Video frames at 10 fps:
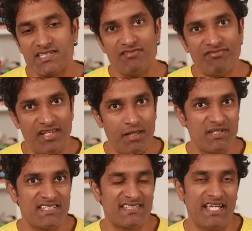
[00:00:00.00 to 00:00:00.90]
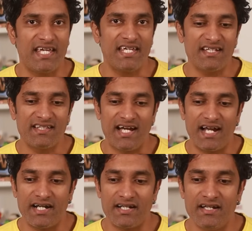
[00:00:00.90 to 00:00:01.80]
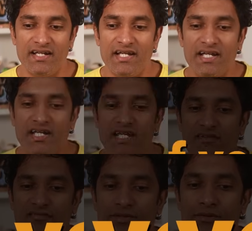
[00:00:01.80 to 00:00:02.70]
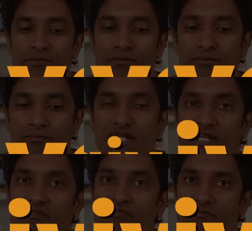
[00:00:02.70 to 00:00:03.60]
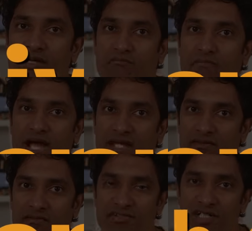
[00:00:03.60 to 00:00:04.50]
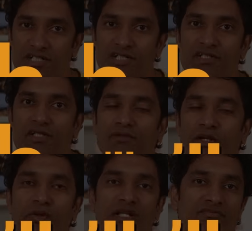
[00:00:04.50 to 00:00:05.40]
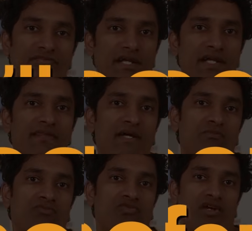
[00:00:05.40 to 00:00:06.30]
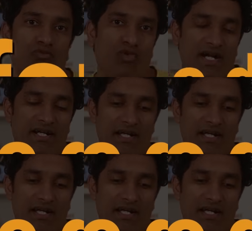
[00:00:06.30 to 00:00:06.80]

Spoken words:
is a famous saying that if you give a man fish, you will only feed them for one